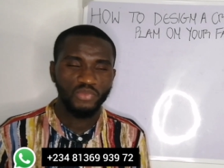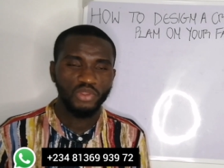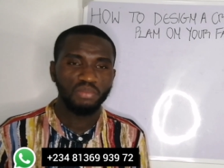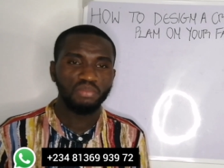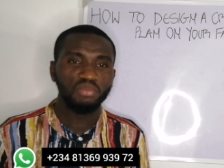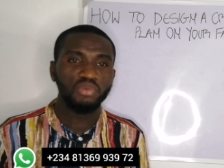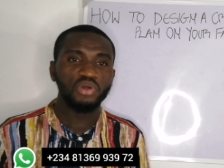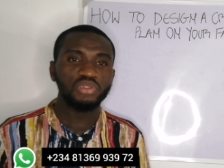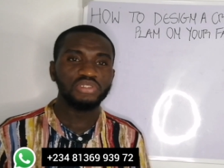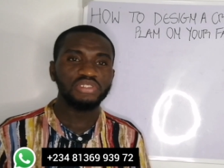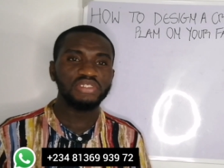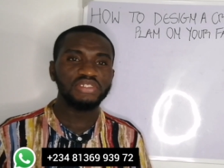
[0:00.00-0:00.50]

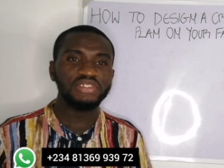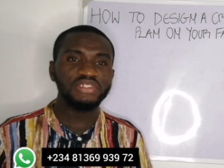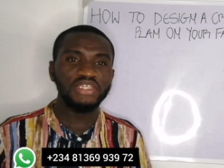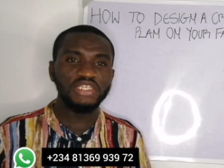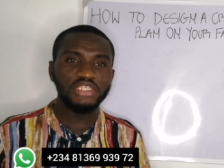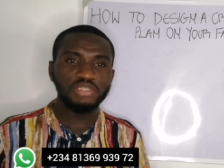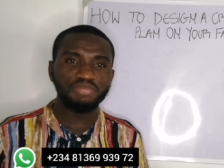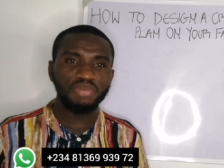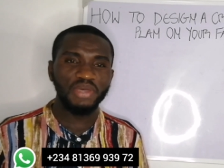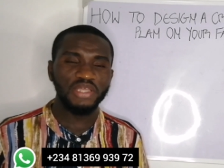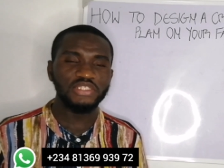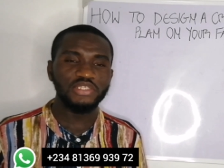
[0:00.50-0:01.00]
but
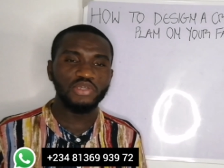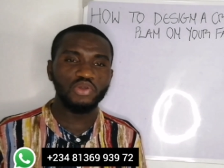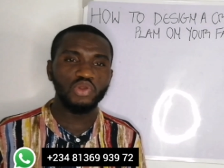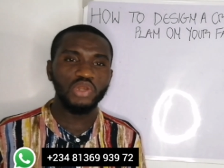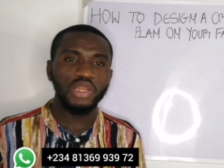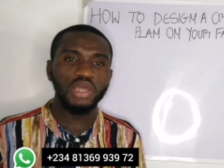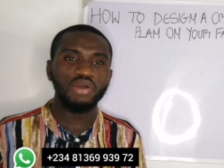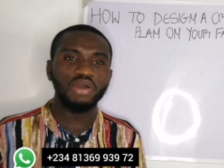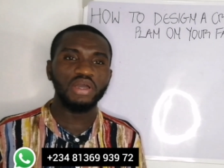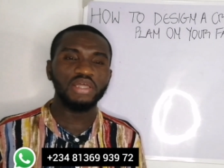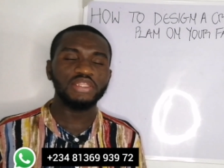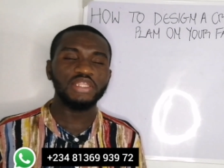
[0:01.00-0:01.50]
this
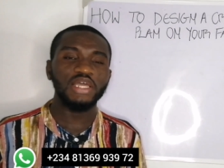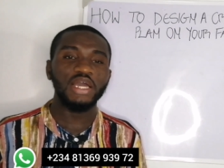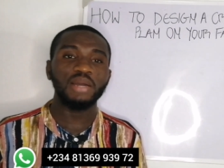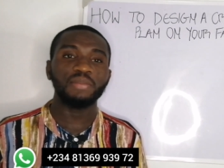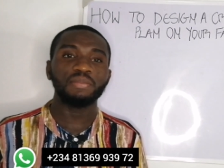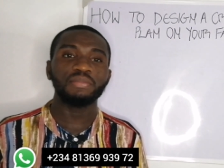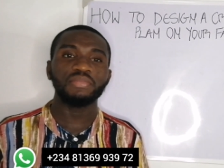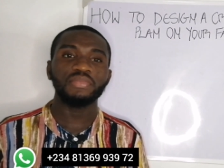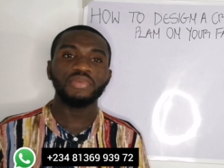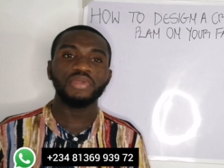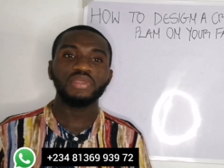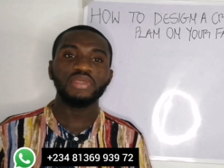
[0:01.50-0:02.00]
particular one
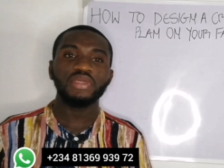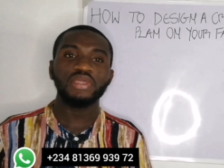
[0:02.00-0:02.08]
I'm